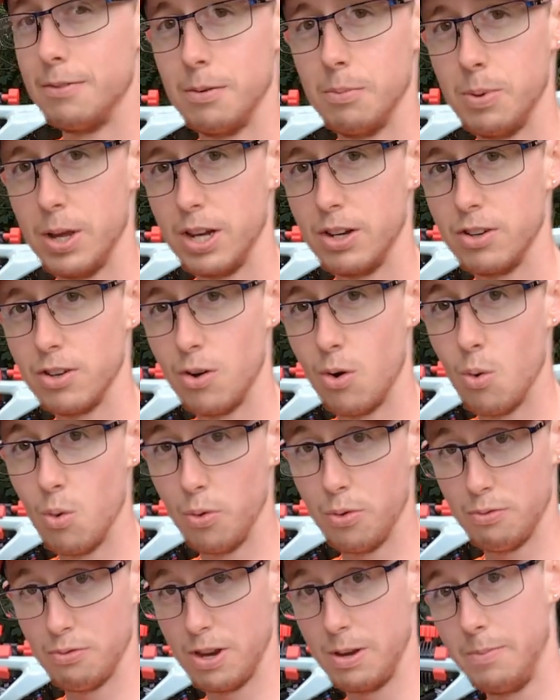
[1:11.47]
a picture all
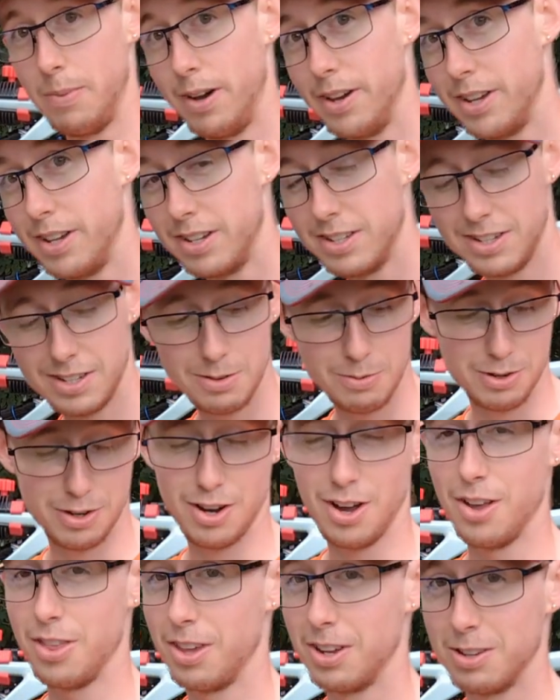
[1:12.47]
three bikes, which
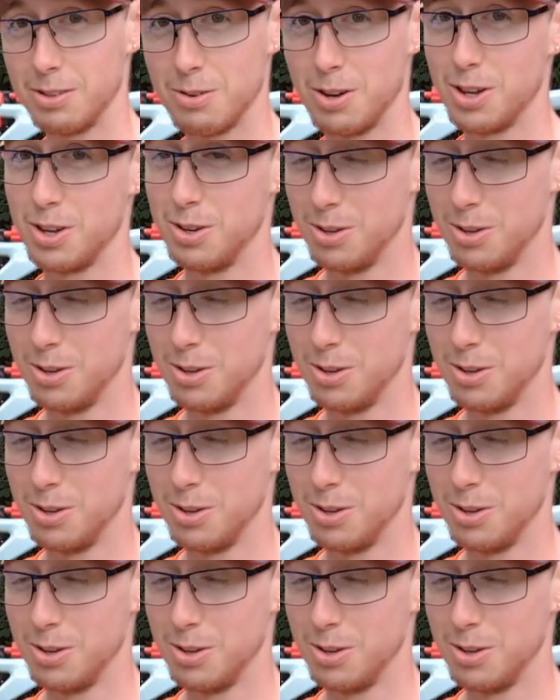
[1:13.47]
I think is quite